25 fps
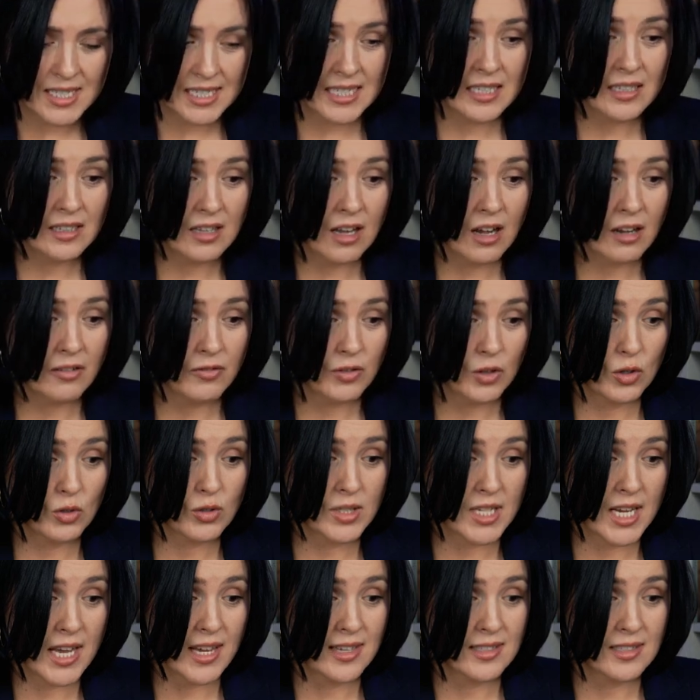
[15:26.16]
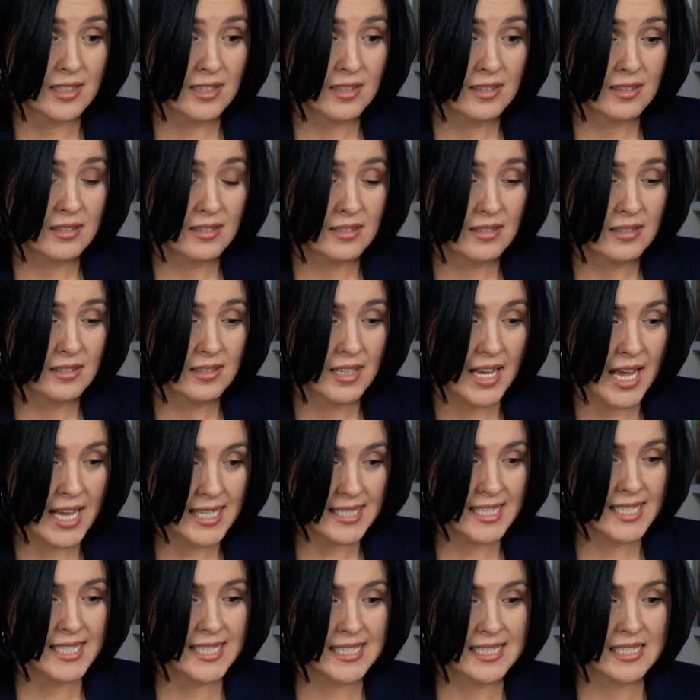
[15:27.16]
Is he alive? You're dead.
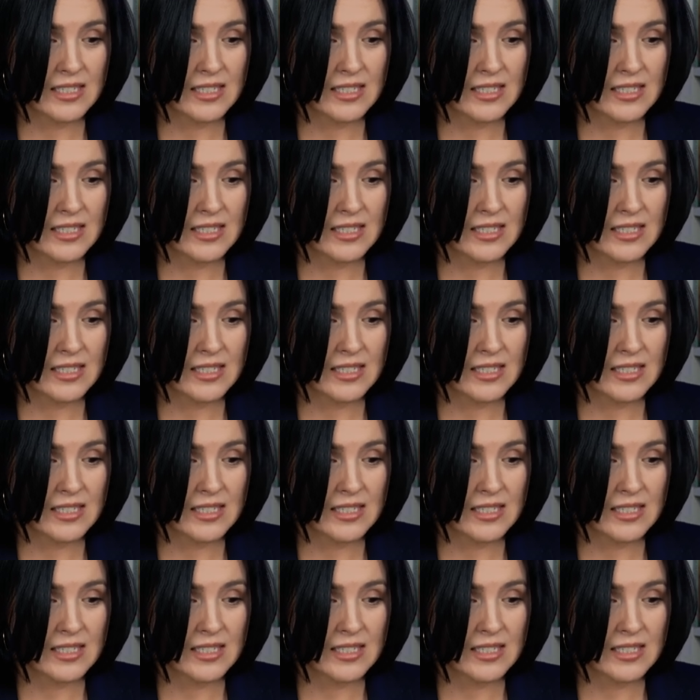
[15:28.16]
Has he